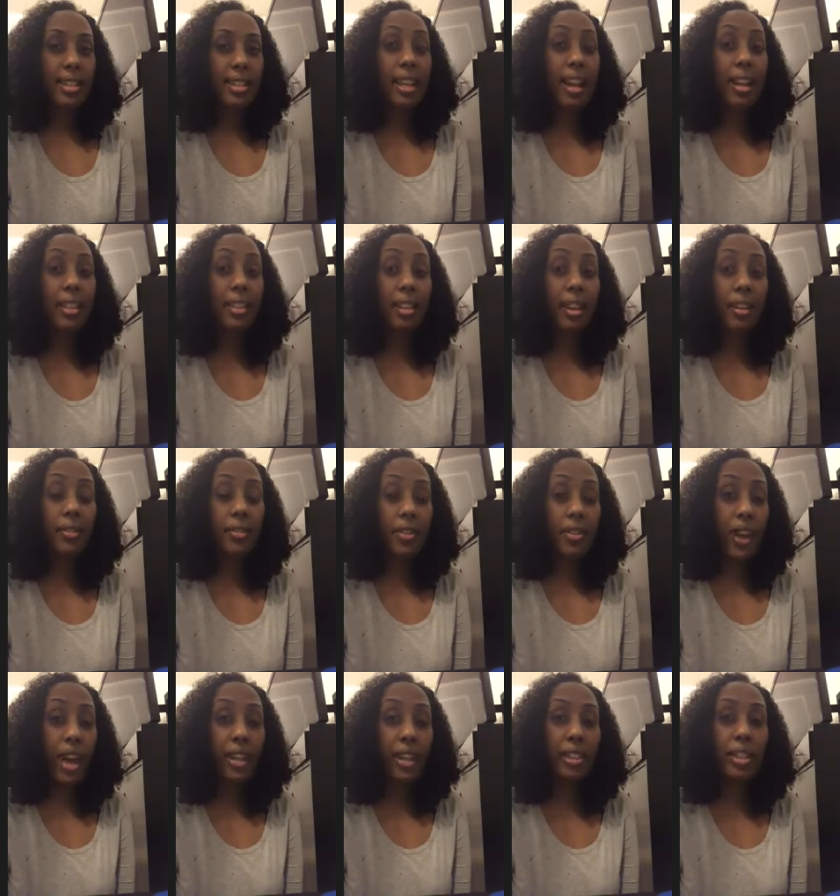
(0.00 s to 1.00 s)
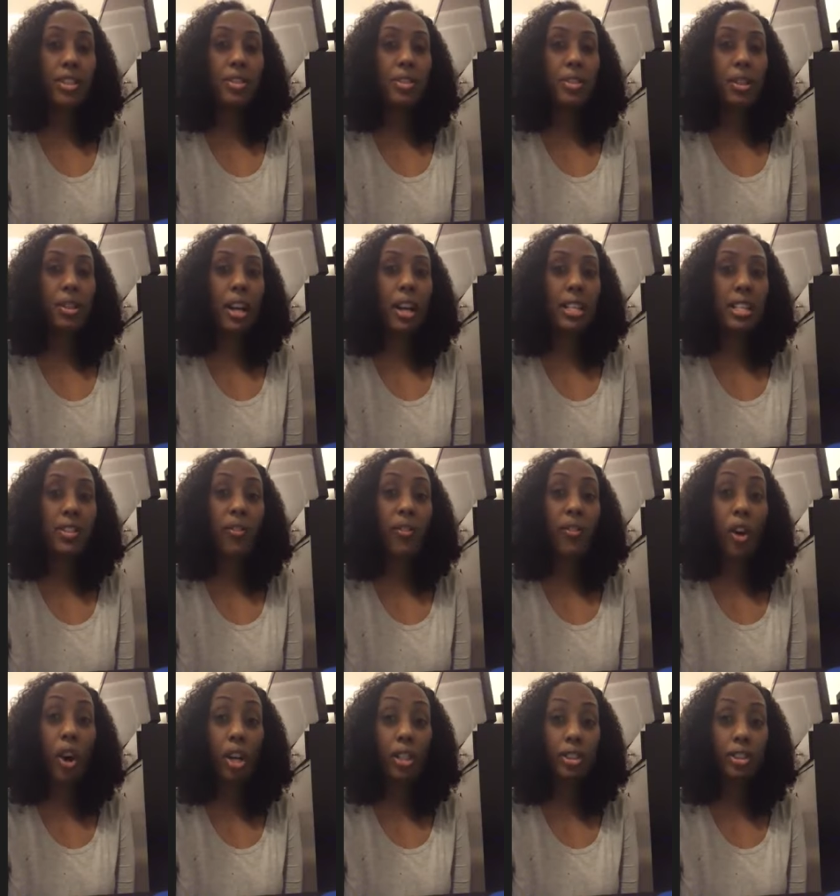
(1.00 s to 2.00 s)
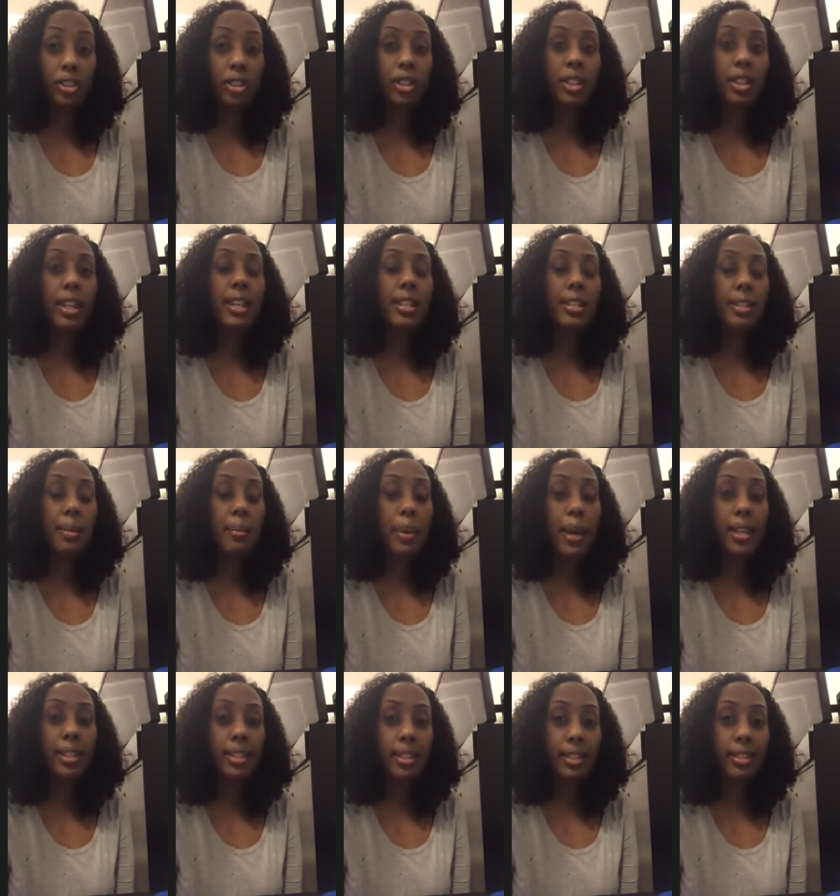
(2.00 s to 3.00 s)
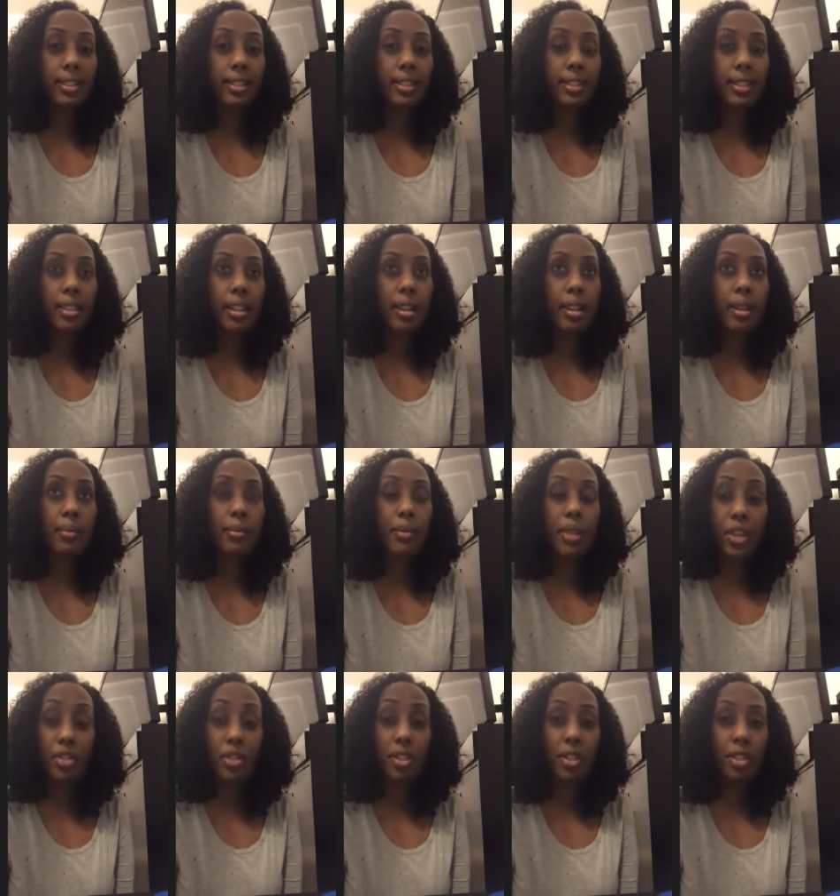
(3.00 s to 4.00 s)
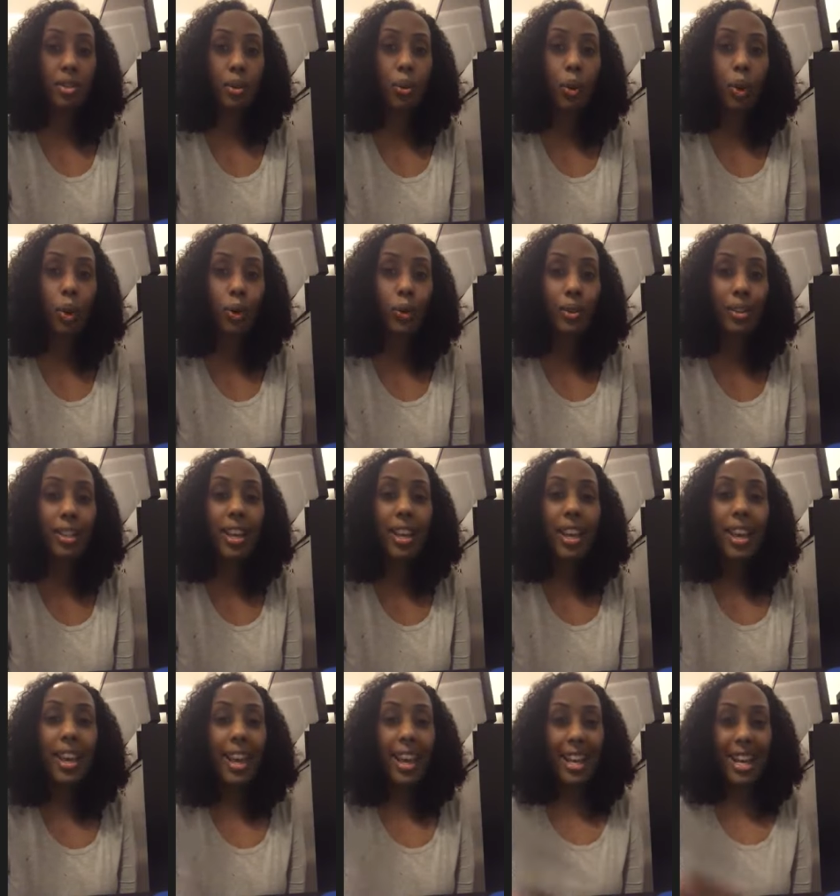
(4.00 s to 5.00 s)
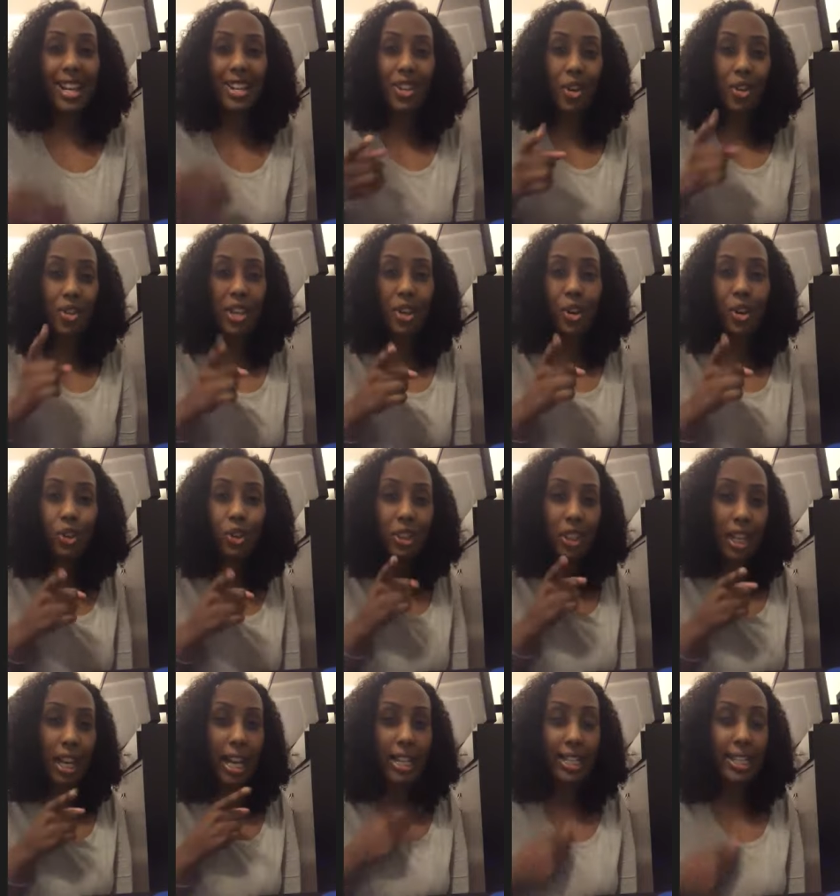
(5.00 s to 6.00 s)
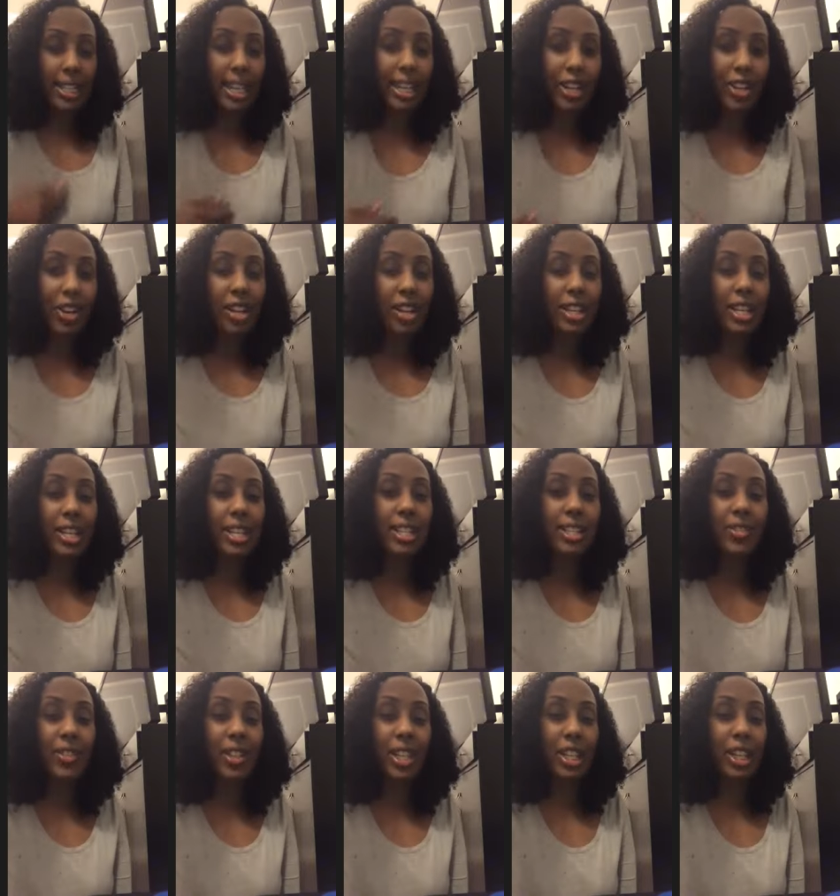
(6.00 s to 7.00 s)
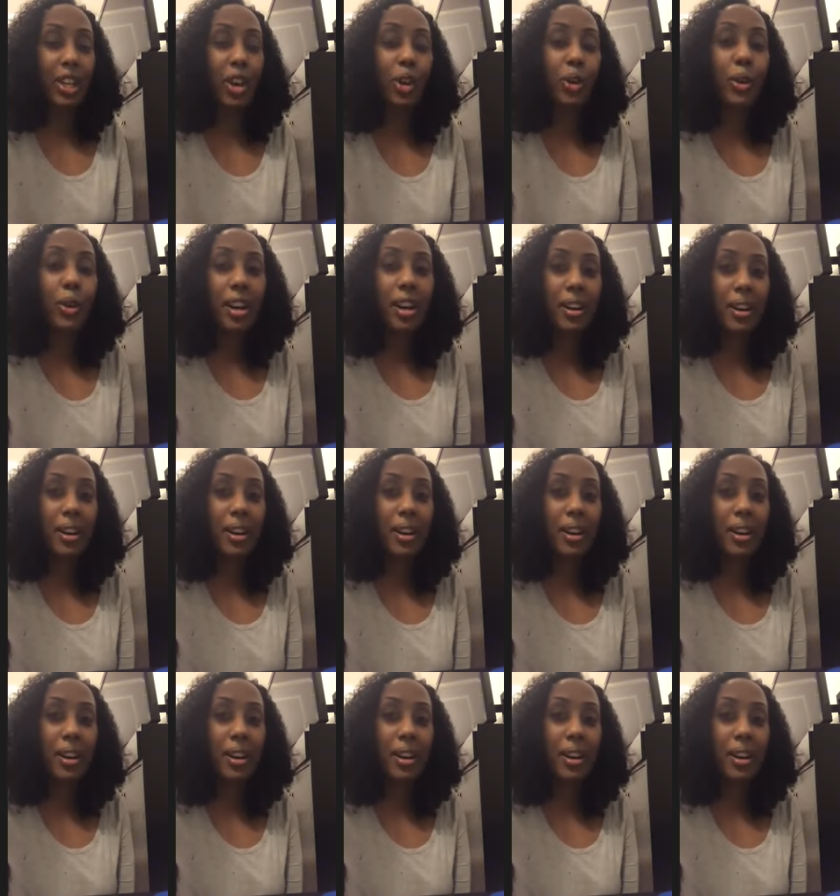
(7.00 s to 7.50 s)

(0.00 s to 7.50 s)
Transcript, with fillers: and I love the fact that you guys foster independence. There's this quote, and I know the older guy said it on his video,